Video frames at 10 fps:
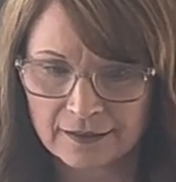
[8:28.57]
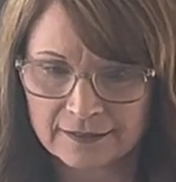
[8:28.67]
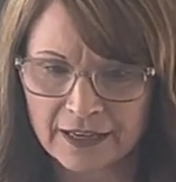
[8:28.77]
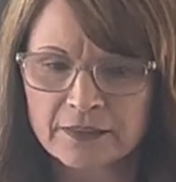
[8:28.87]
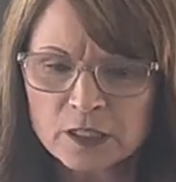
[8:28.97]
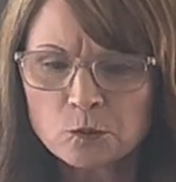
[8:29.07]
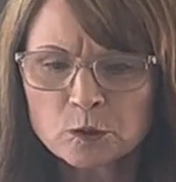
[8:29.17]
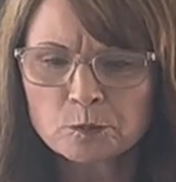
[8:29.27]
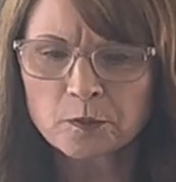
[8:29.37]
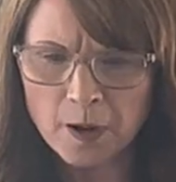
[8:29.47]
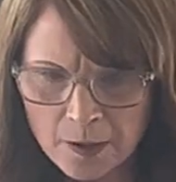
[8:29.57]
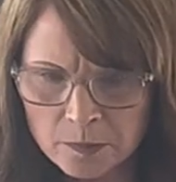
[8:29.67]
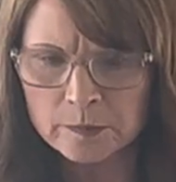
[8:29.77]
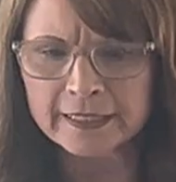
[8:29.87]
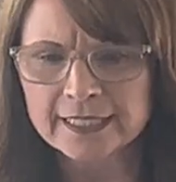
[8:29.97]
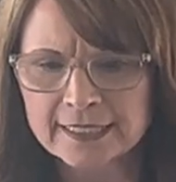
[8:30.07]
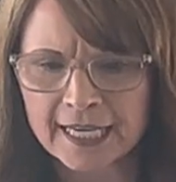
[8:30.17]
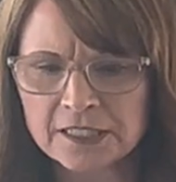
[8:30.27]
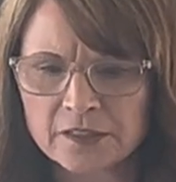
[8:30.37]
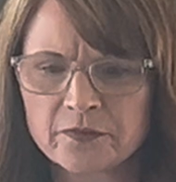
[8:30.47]
Now, this was probably a
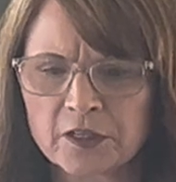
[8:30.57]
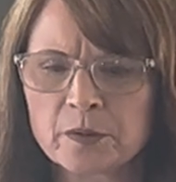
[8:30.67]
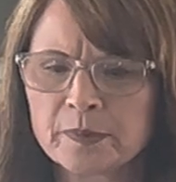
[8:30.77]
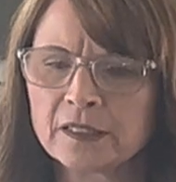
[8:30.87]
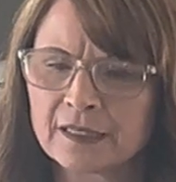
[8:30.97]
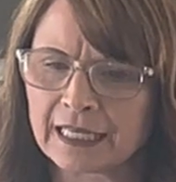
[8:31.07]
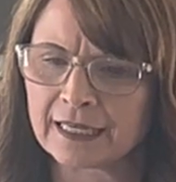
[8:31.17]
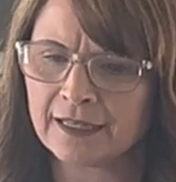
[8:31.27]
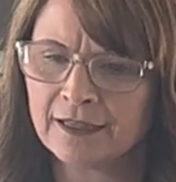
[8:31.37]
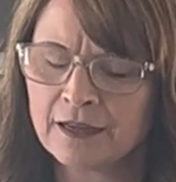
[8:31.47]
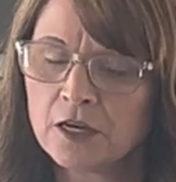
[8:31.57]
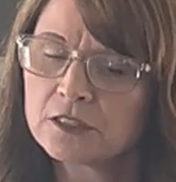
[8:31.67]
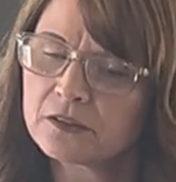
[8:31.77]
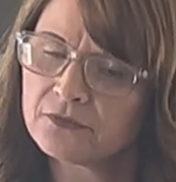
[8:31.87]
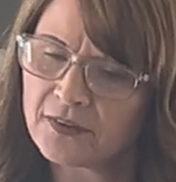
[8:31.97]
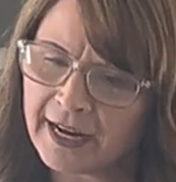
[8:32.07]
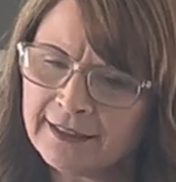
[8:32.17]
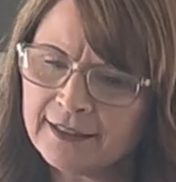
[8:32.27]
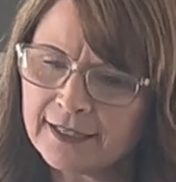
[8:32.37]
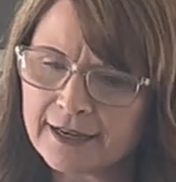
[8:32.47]
test of their ability to
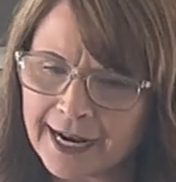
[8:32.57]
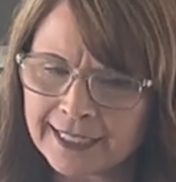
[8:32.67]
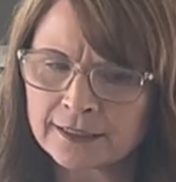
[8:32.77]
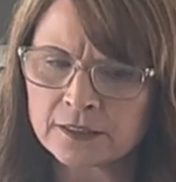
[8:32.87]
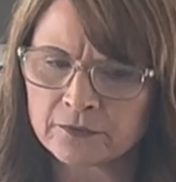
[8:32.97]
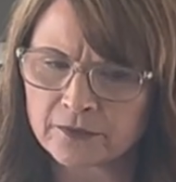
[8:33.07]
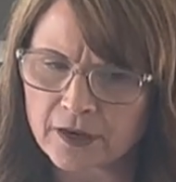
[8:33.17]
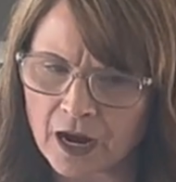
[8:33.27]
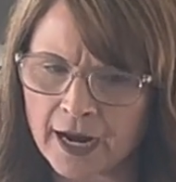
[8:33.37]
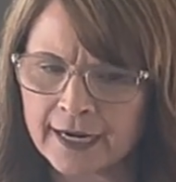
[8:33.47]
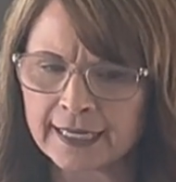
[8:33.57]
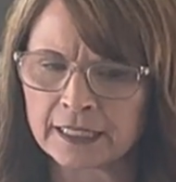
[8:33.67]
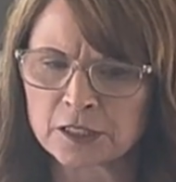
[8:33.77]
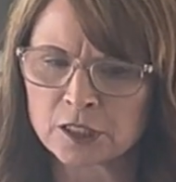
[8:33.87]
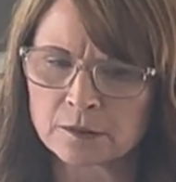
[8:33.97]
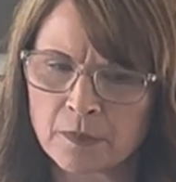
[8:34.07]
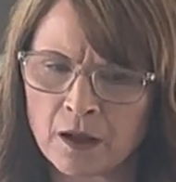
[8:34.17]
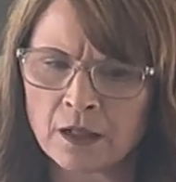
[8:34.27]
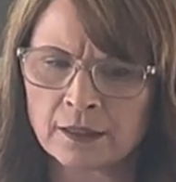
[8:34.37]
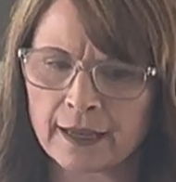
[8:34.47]
find the guidance of God in
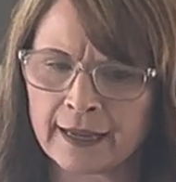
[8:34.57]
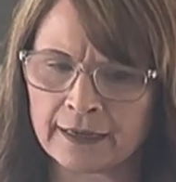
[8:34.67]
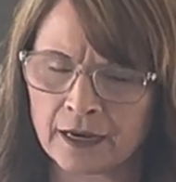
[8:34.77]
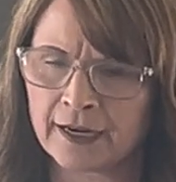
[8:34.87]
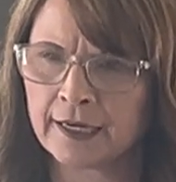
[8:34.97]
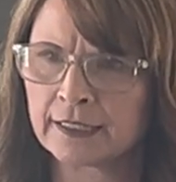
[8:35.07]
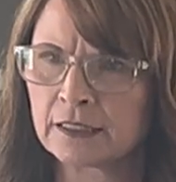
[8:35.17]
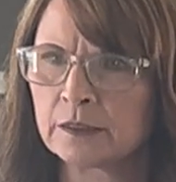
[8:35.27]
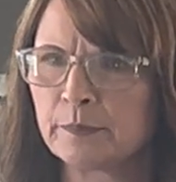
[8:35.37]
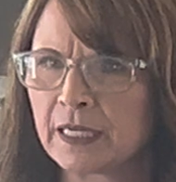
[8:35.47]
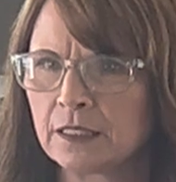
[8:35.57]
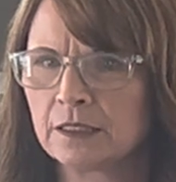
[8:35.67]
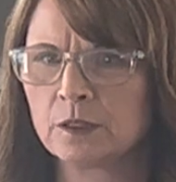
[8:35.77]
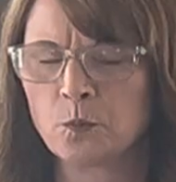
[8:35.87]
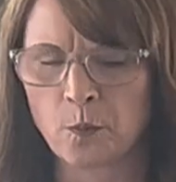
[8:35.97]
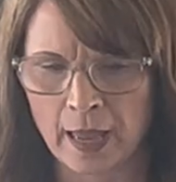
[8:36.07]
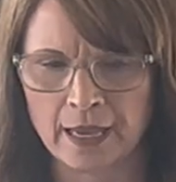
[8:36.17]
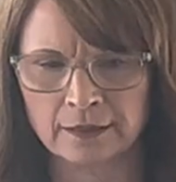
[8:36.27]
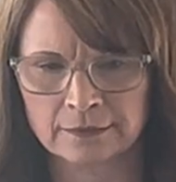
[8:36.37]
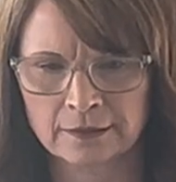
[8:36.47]
small and unexpected
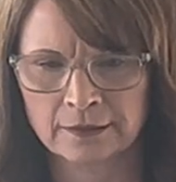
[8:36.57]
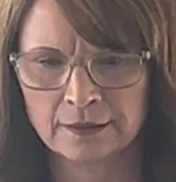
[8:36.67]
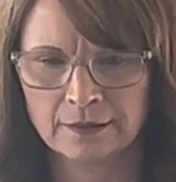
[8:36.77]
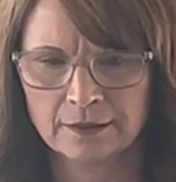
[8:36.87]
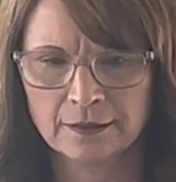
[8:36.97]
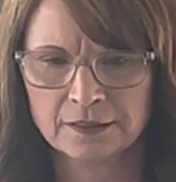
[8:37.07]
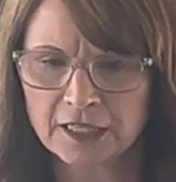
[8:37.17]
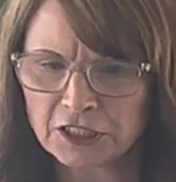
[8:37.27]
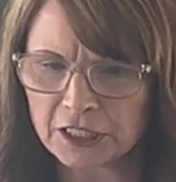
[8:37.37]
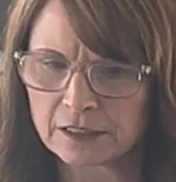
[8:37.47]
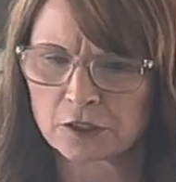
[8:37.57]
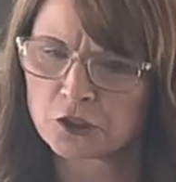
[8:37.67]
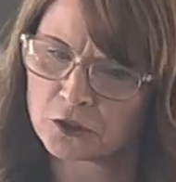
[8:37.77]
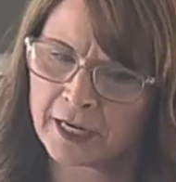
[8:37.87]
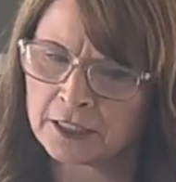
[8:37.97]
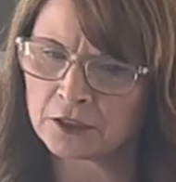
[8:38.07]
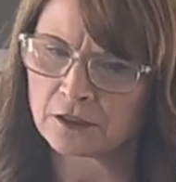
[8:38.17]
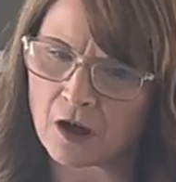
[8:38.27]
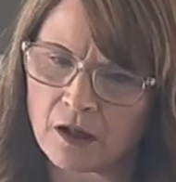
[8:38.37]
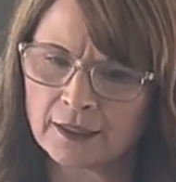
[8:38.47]
ways, such as a stranger
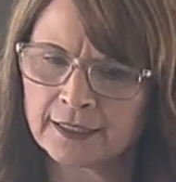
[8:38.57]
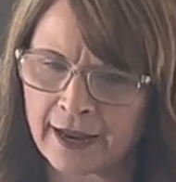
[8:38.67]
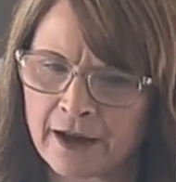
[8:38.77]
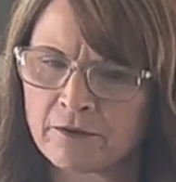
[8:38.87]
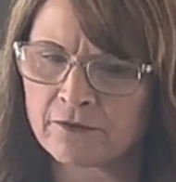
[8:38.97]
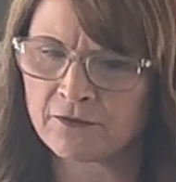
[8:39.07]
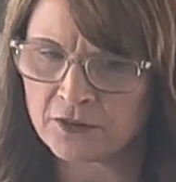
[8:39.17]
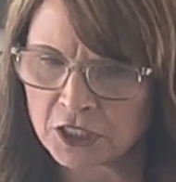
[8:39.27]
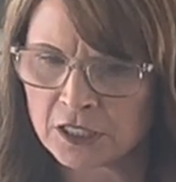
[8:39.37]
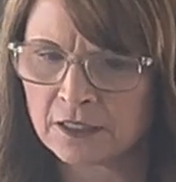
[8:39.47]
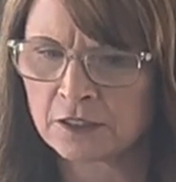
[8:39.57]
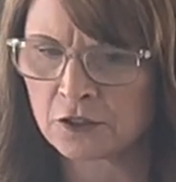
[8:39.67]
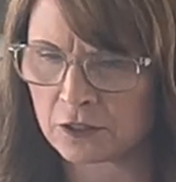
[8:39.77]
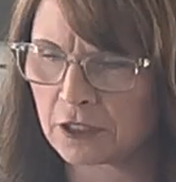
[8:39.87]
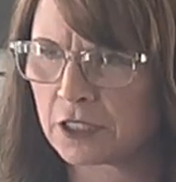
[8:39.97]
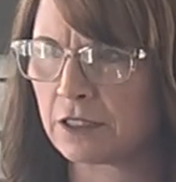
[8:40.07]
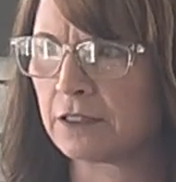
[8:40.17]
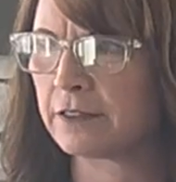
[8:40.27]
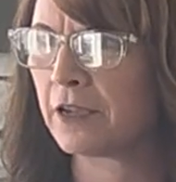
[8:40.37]
calling out fishing instructions